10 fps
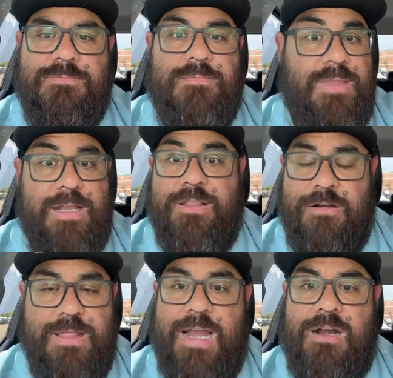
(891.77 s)

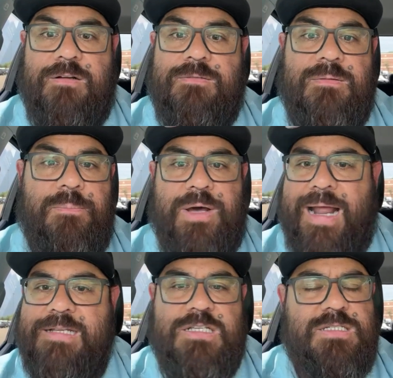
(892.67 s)
They're there, but
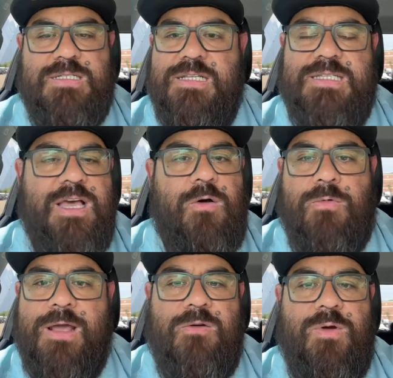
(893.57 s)
I just can tell
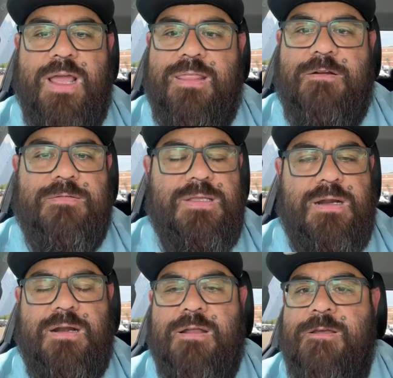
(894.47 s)
right away
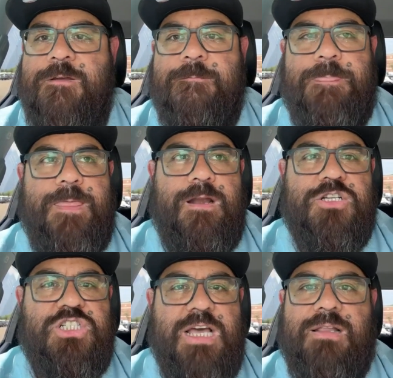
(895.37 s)
they're
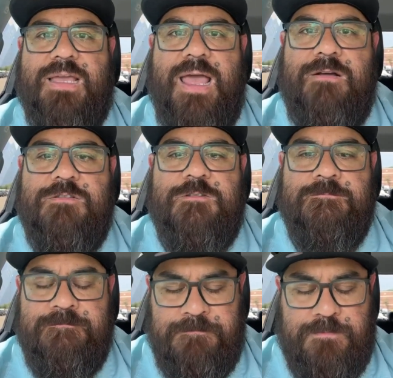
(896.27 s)
shell accounts
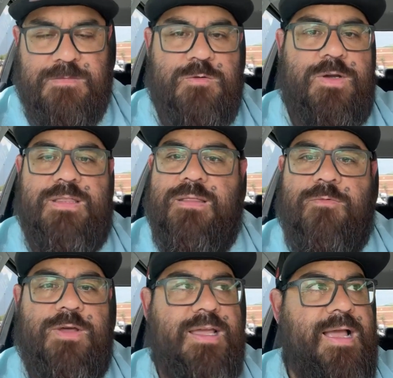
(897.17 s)

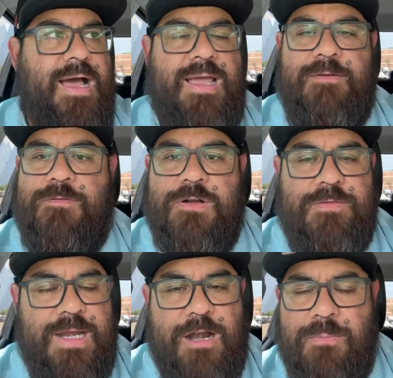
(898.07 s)
with a guy in front of
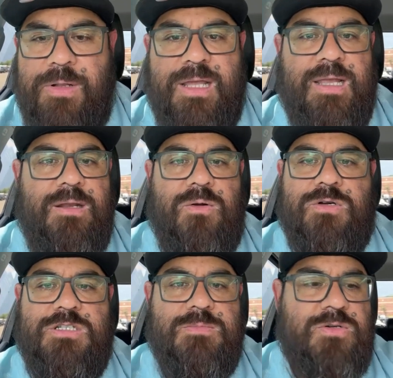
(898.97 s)
an airplane or
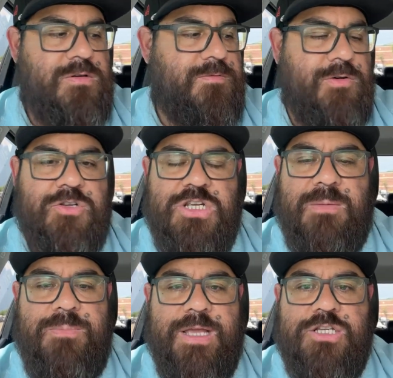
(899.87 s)
some sort of
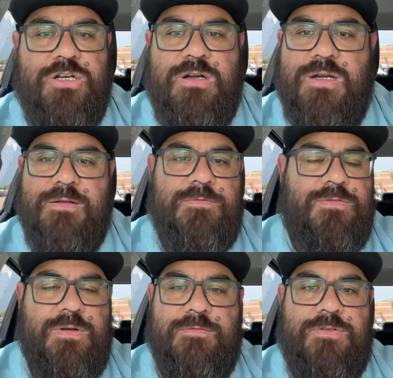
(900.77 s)
Photoshop picture
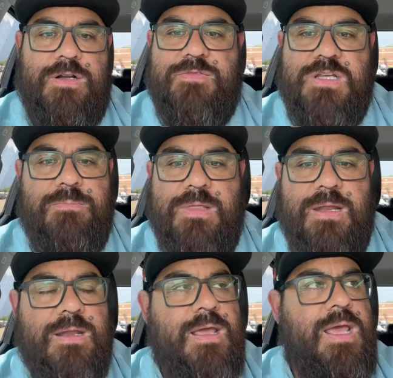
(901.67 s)
in front of
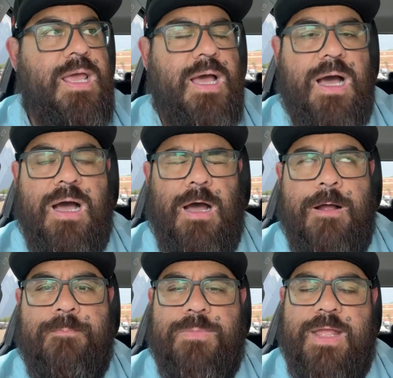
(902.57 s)
something,
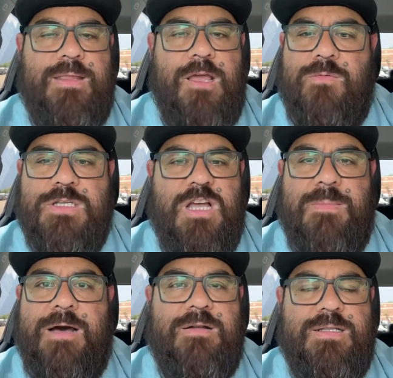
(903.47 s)
and they always come
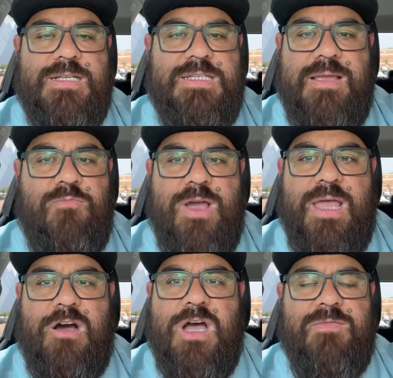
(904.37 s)
out the same way.
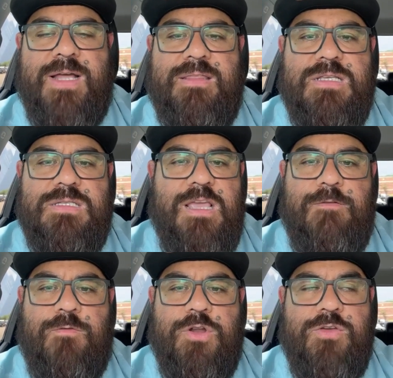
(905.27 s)
Oh, I've got this thing
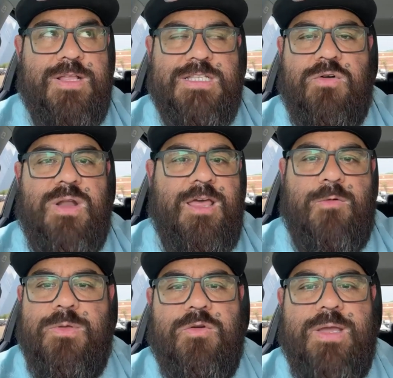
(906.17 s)
for you that's going to help
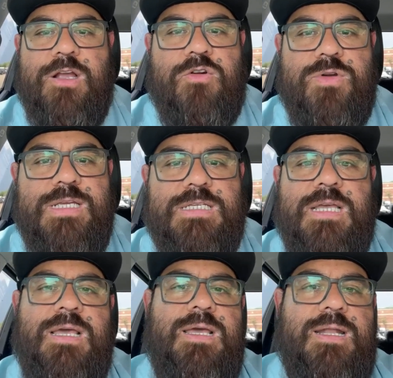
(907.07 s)
you increase
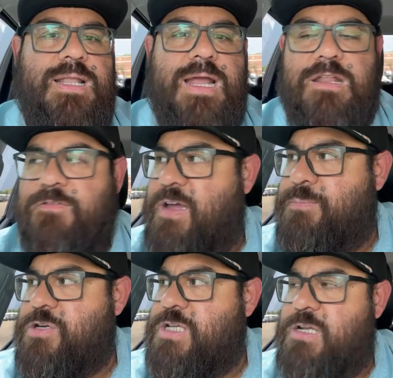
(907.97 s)

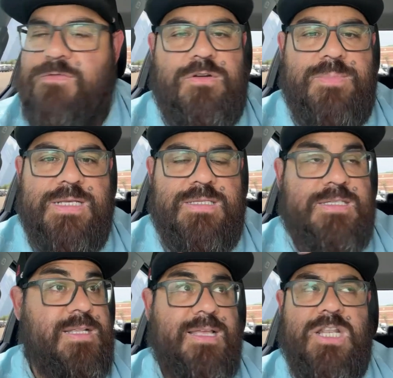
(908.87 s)
95% of your business,
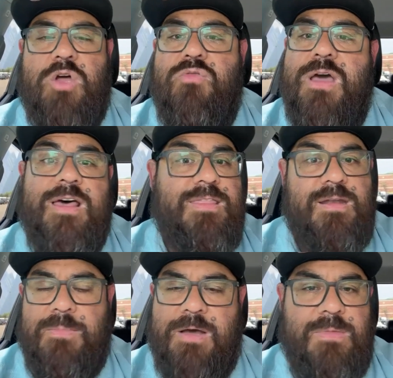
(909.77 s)
and they know nothing
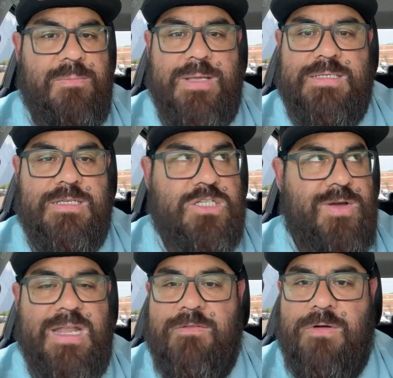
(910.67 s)
about my business. So I
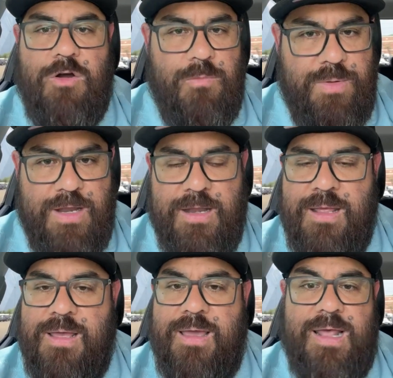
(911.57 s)
never open
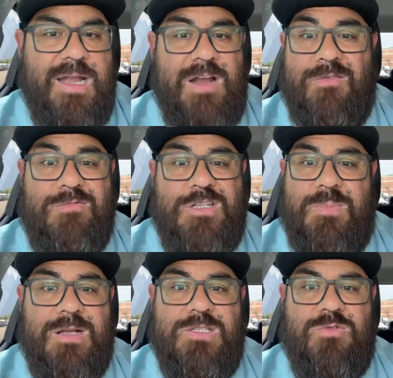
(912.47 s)
and I never
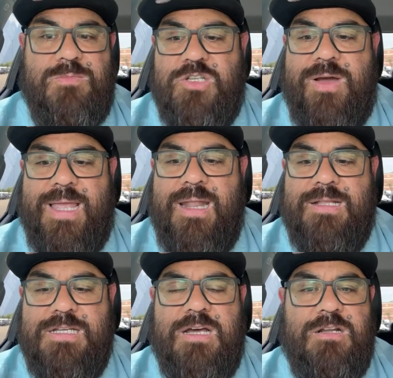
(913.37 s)
respond to them. So I get a
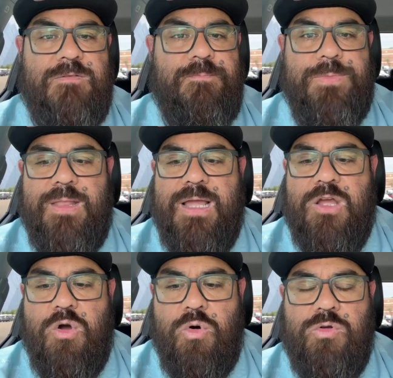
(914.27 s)
ton of like
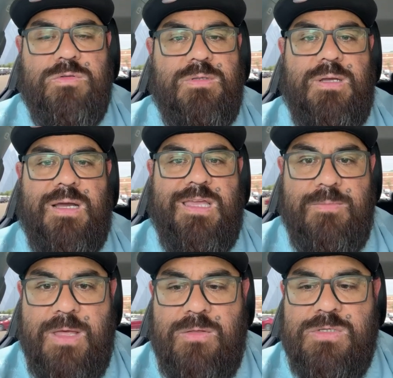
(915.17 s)
cold
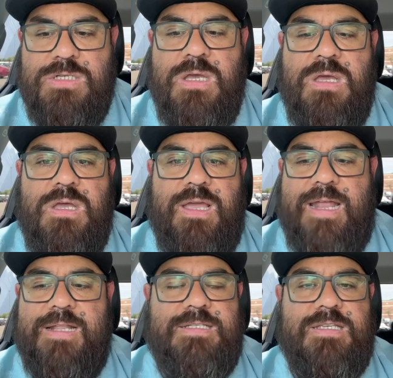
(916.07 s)
emails. And
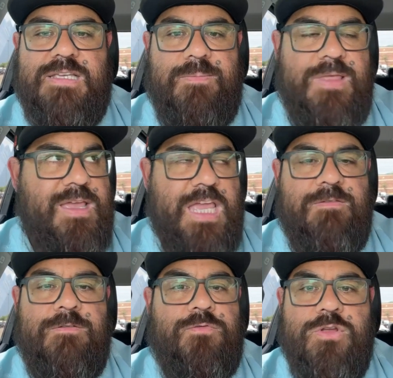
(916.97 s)
it's the same thing,
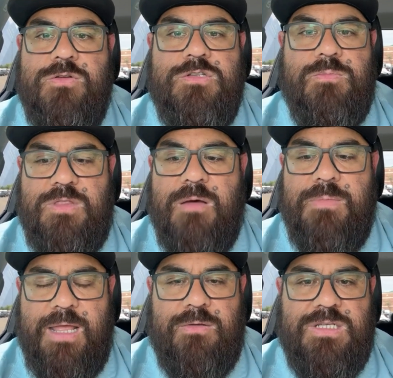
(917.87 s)
even for YouTube
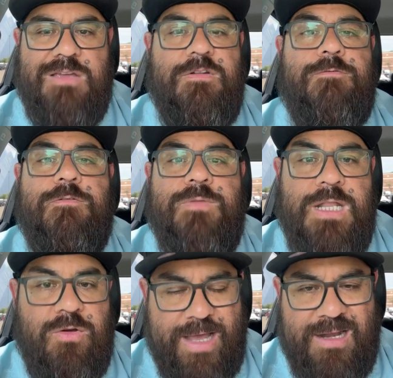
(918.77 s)
thumbnails, even for
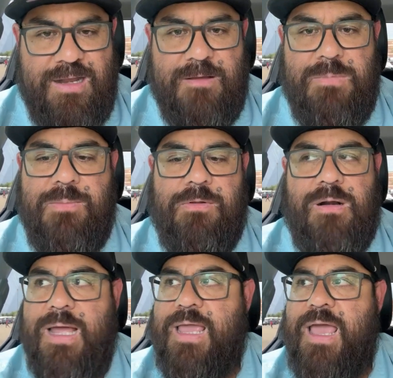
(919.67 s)
video editing. People
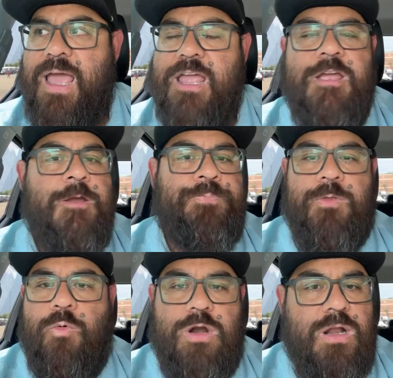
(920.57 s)
are like, hey,
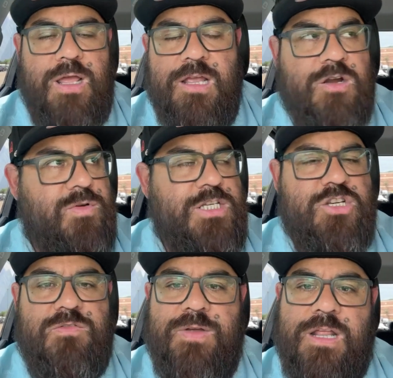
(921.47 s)
we're gonna
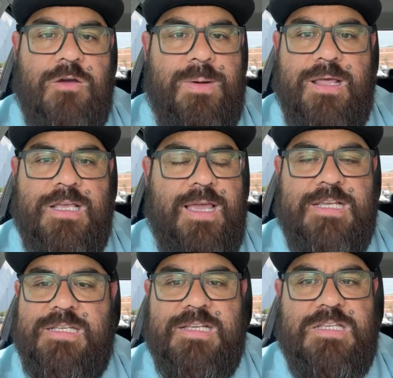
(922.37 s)
increase your video by
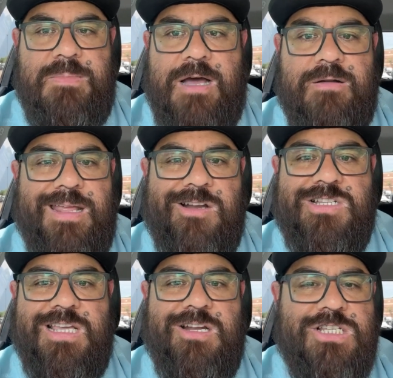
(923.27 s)
X amount.
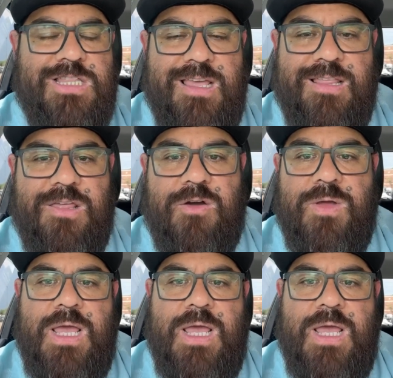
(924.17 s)
Here's the thing though.